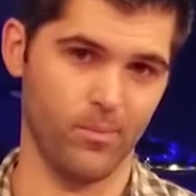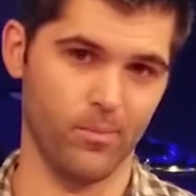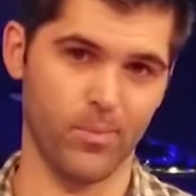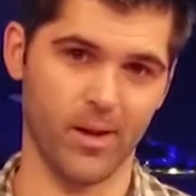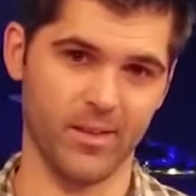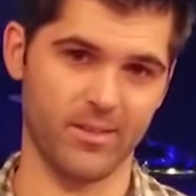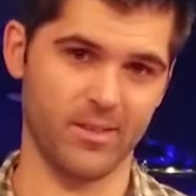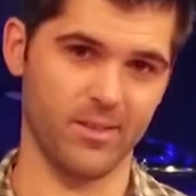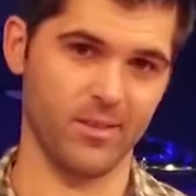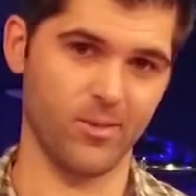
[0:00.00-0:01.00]

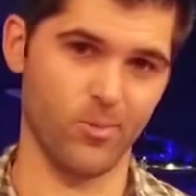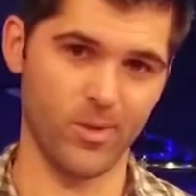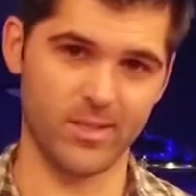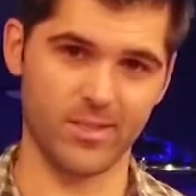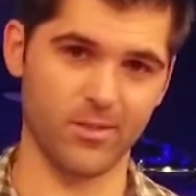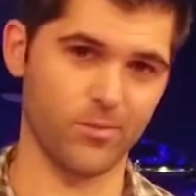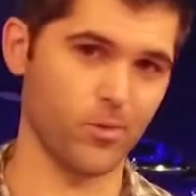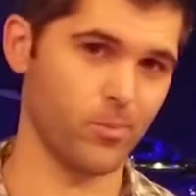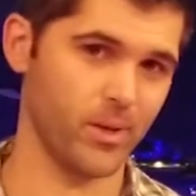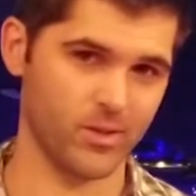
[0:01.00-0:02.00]
But we see the full
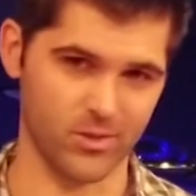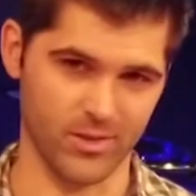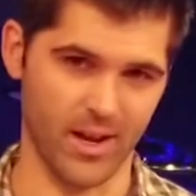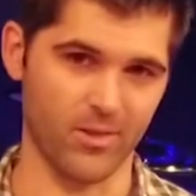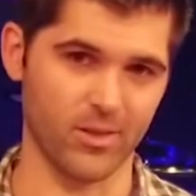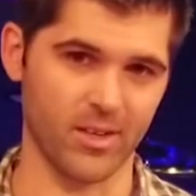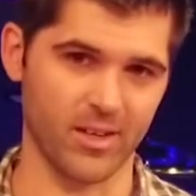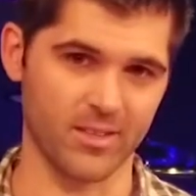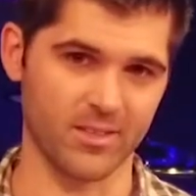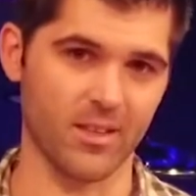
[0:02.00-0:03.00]
picture now looking at
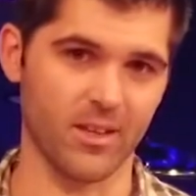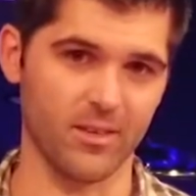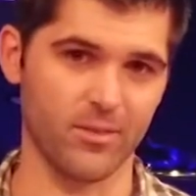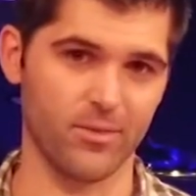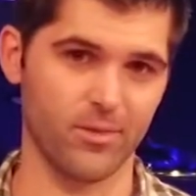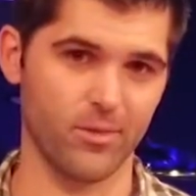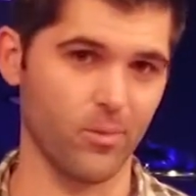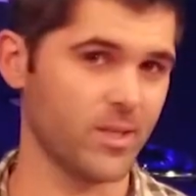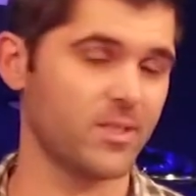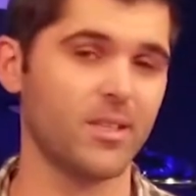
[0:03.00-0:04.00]
his life. We
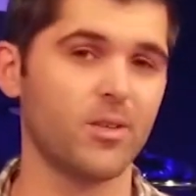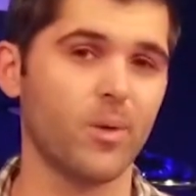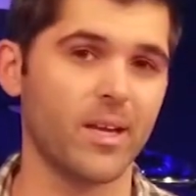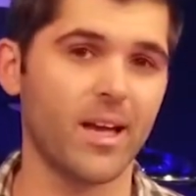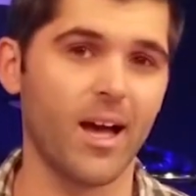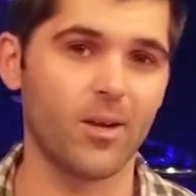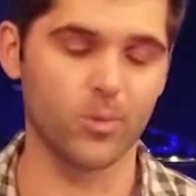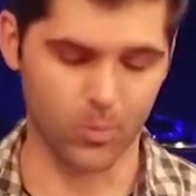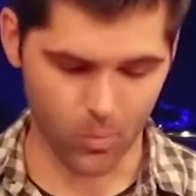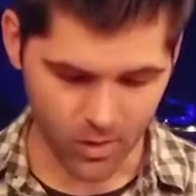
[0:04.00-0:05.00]
see the way God was
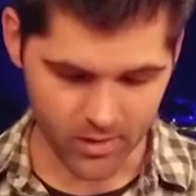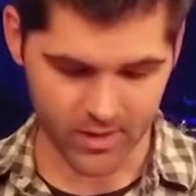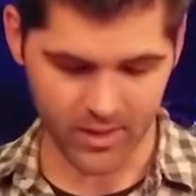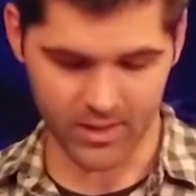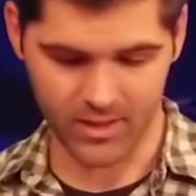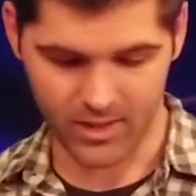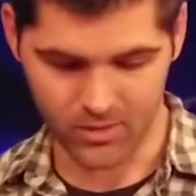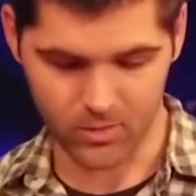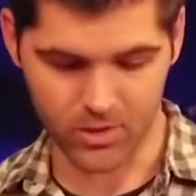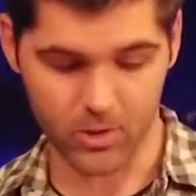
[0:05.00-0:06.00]
working in
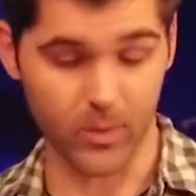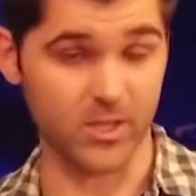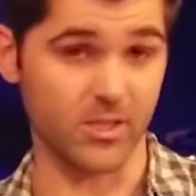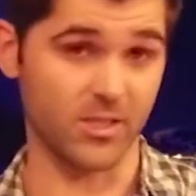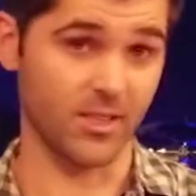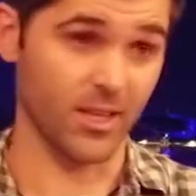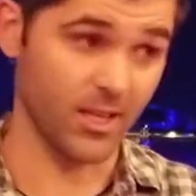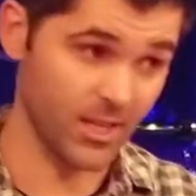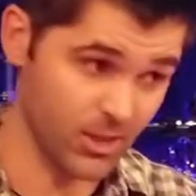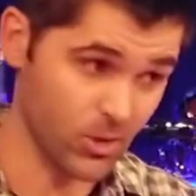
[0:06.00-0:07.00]
those situations. That
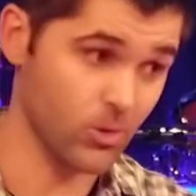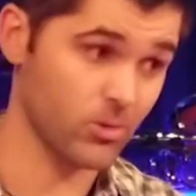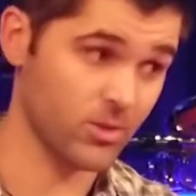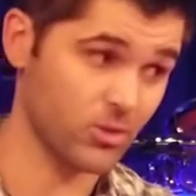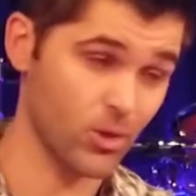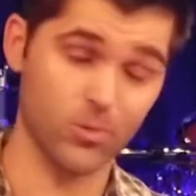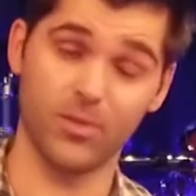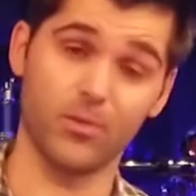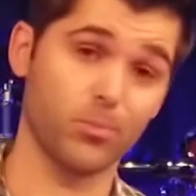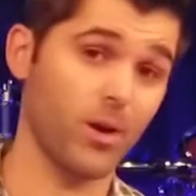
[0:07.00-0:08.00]
he used
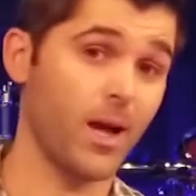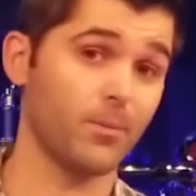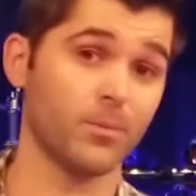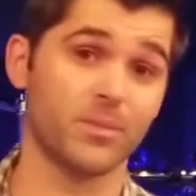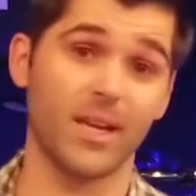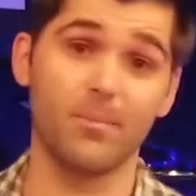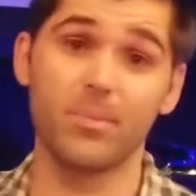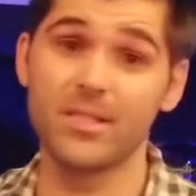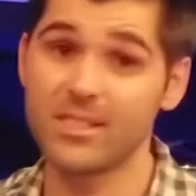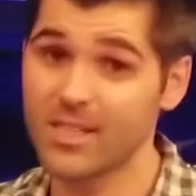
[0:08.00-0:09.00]
Joseph's problems and
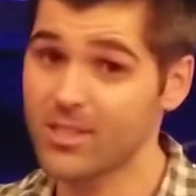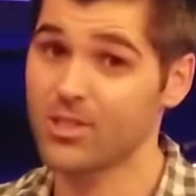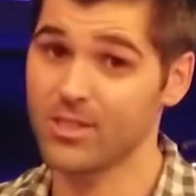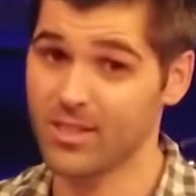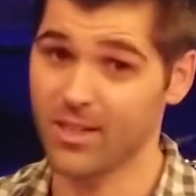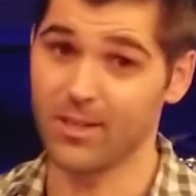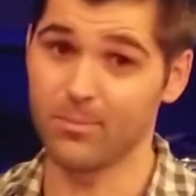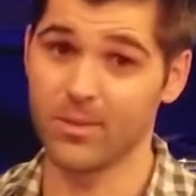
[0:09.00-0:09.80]
positioned him